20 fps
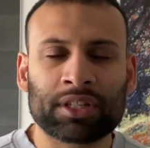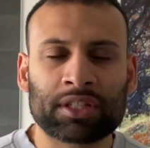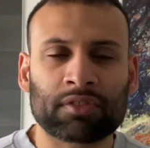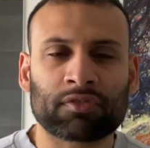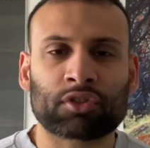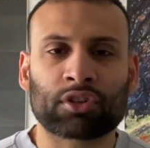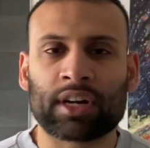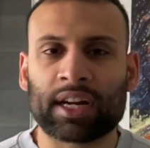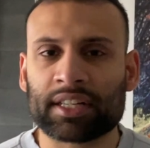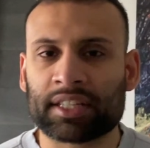of
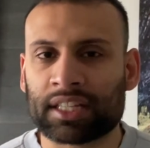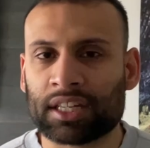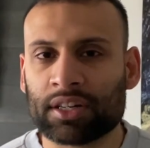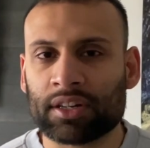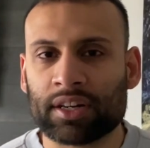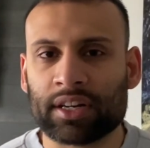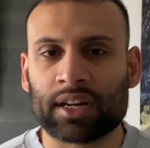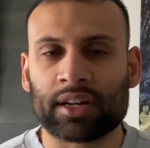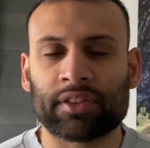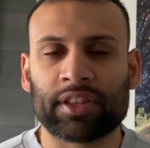
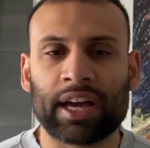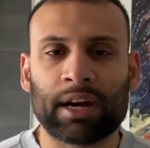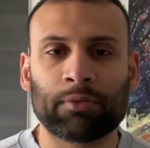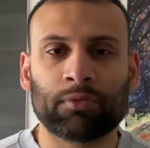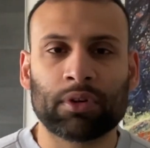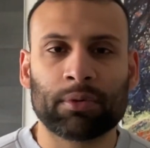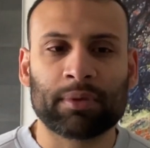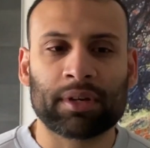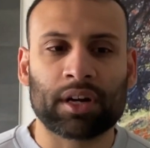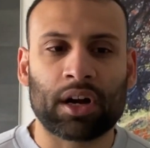criteria that
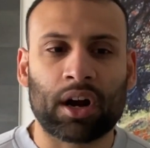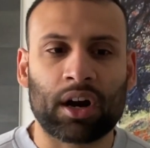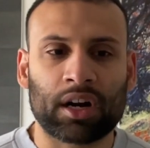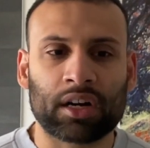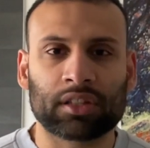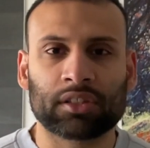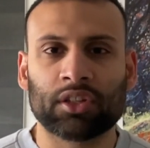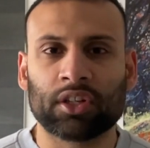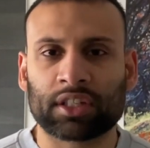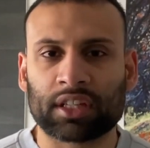women
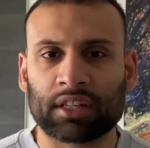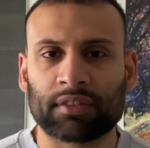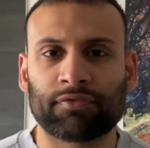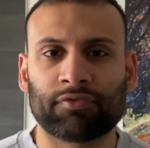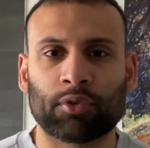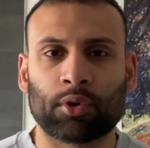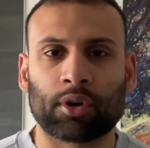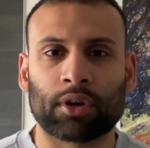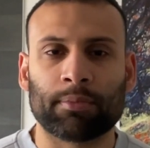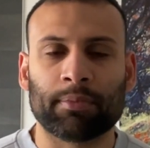are looking
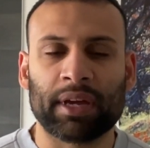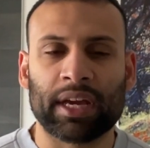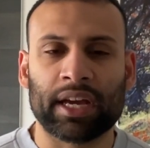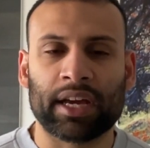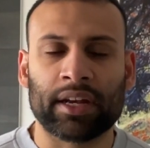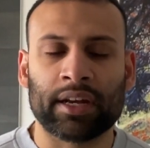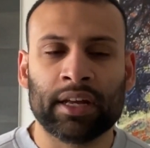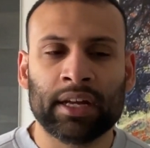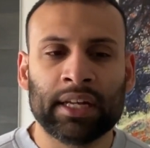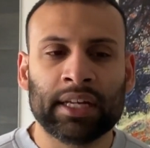for,
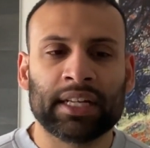man.